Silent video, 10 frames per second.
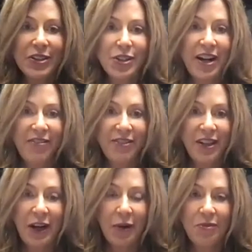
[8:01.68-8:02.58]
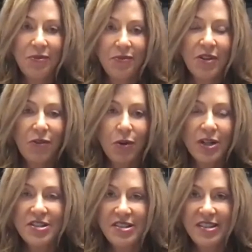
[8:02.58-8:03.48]
try to, you know,
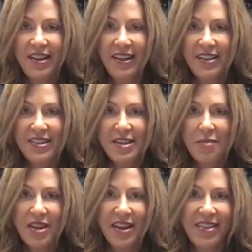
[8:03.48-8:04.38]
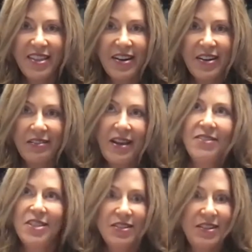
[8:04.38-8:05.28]
force something in there, or
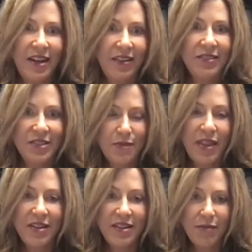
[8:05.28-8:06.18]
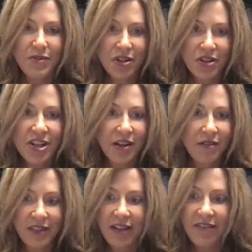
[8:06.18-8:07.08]
have to, you know, spend the time searching
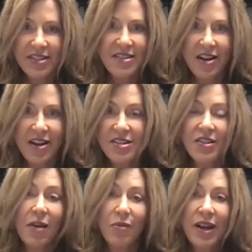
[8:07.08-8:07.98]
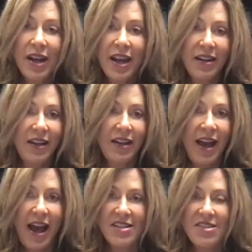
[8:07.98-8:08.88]
if it's there. So yeah, we get
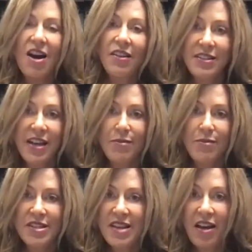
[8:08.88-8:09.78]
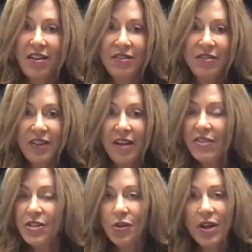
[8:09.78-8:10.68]
asked all the time to sell
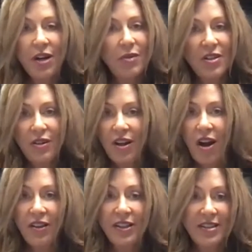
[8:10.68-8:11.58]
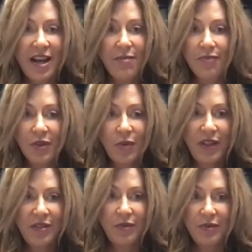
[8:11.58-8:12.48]
inventory, and we do it all the time.
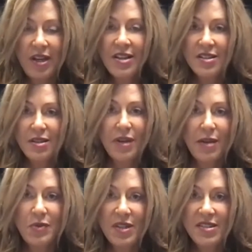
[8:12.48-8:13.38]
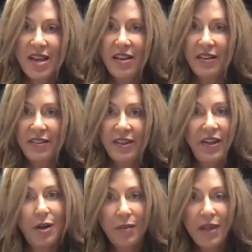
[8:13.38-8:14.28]
We sometimes will sell, you
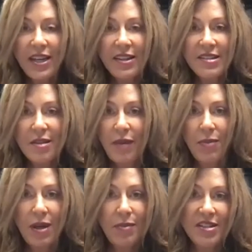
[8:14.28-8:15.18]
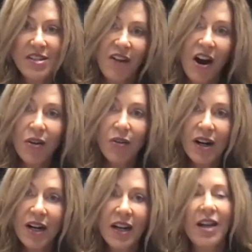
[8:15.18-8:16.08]
know, a piece. It might be a piece of
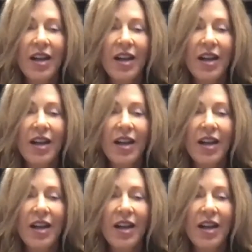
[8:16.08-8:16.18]
artwork,